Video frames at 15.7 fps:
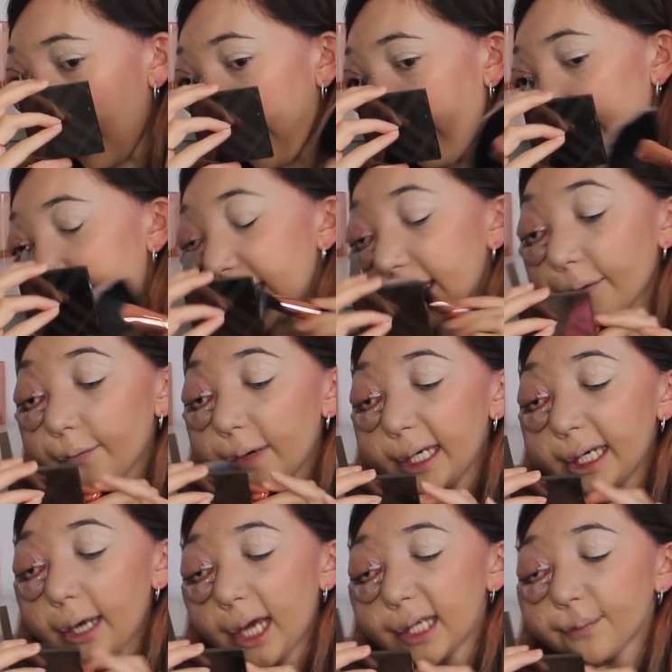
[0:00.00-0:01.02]
And this is a
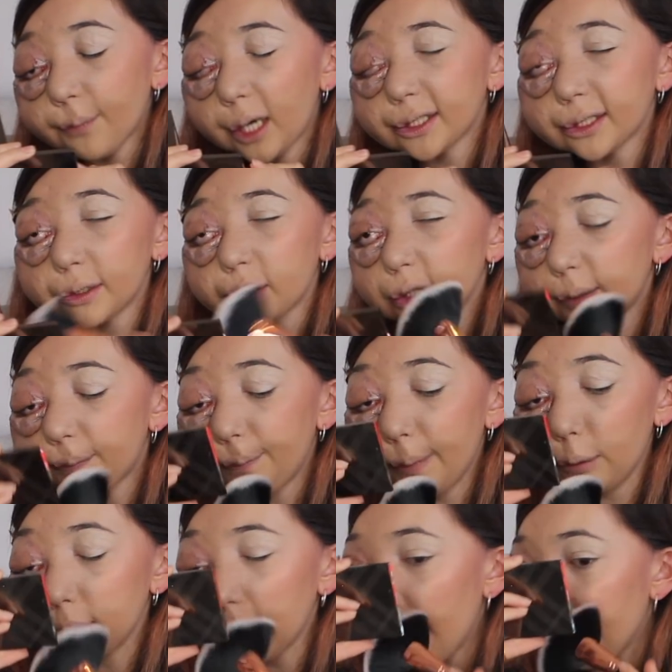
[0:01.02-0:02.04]
really nice brush to just
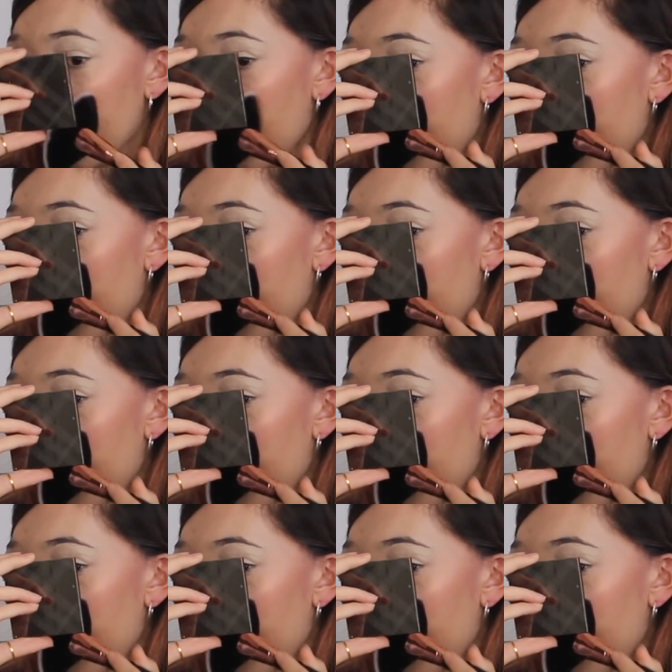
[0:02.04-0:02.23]
build up the